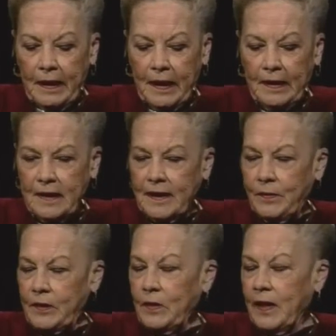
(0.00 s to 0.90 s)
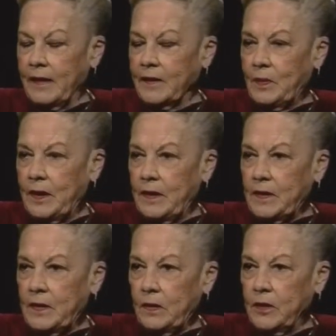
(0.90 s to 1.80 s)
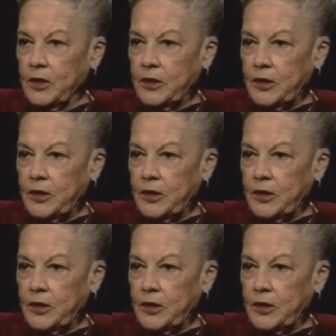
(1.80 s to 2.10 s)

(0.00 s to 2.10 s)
And they said, Would you like to be in a soldier